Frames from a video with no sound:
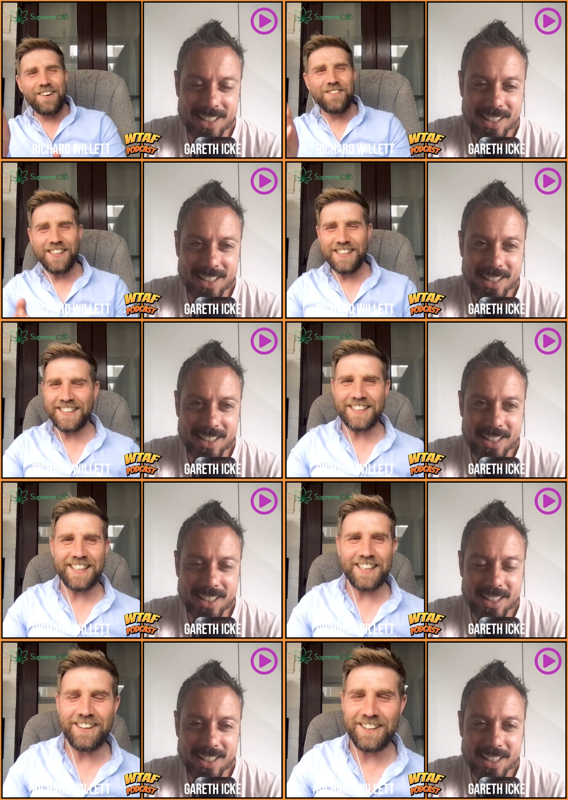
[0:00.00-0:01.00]
Speaker 1: love this is the
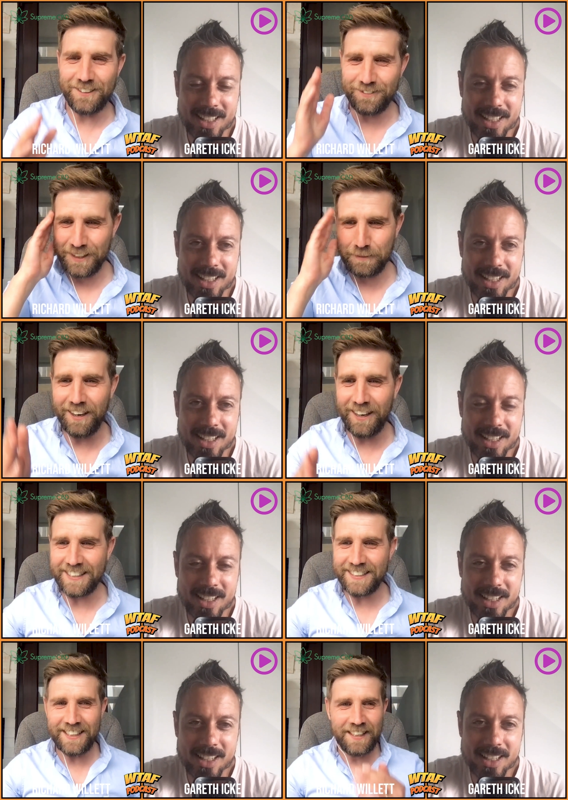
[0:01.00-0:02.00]
guy that can read
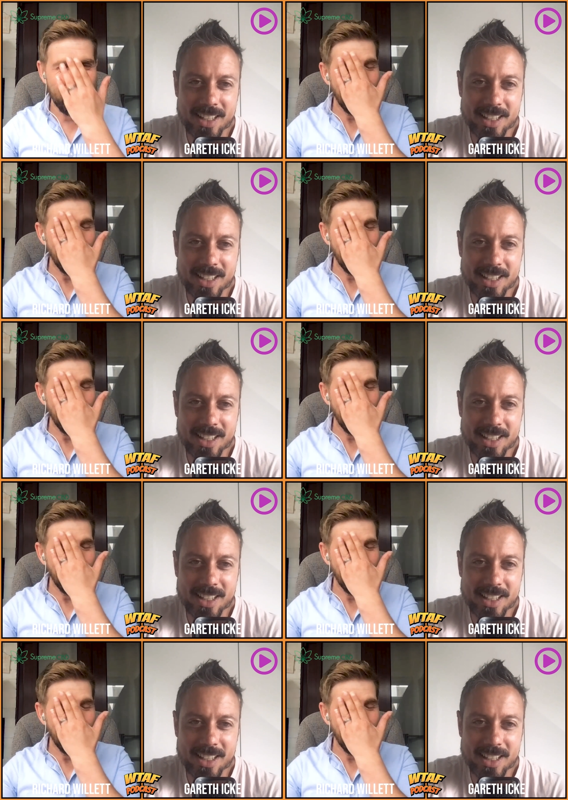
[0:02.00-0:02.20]
minds,